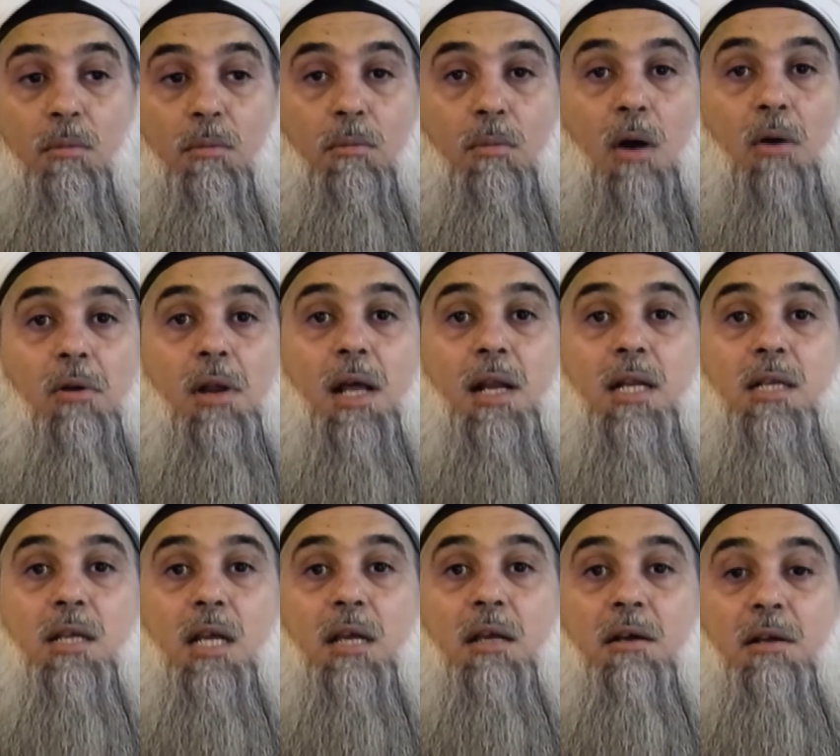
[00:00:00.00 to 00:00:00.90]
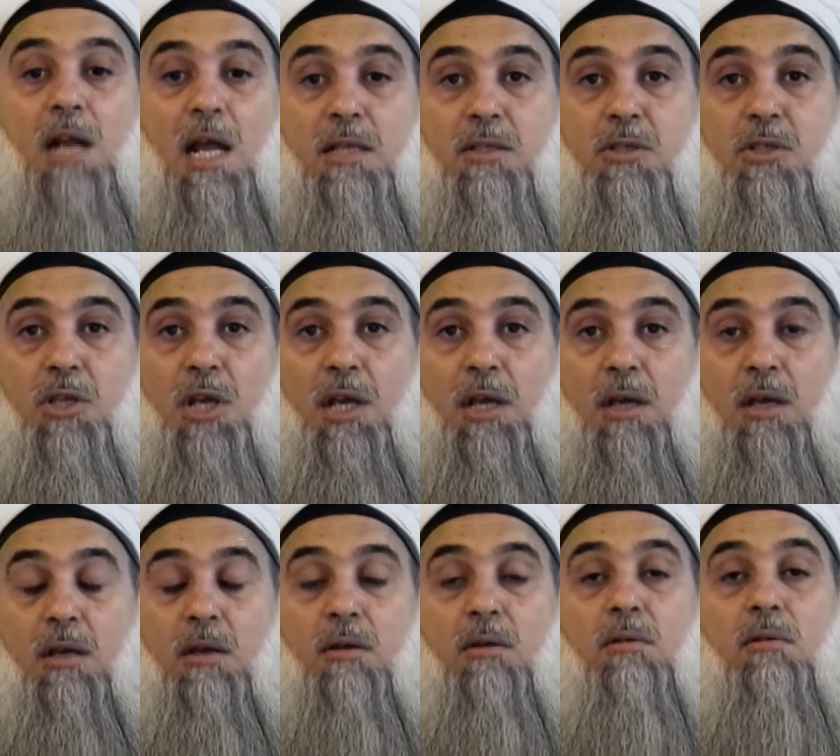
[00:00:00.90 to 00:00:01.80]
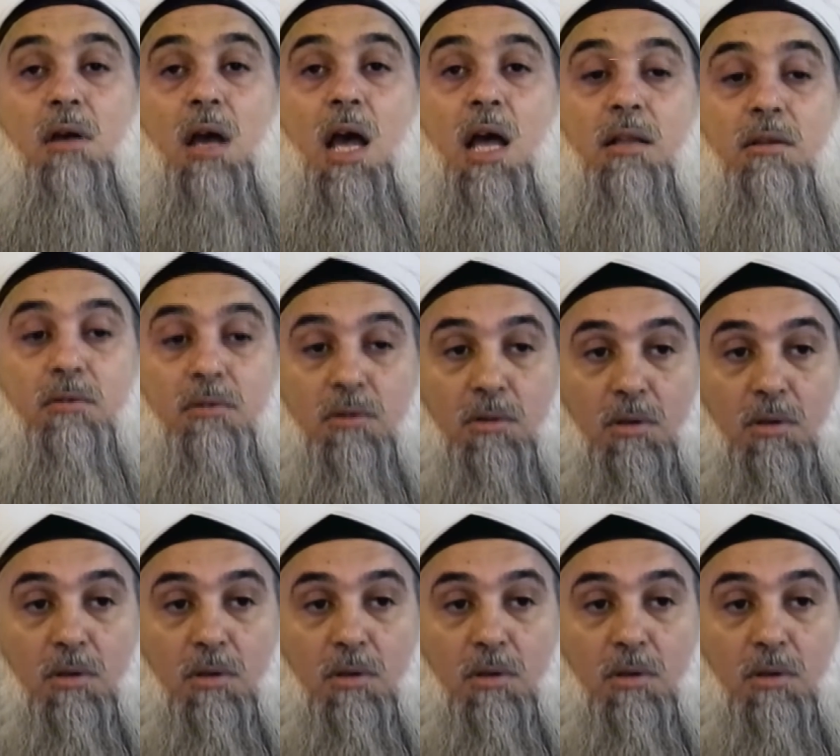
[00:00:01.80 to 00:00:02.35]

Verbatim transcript: Maulana, a grand sheikh, and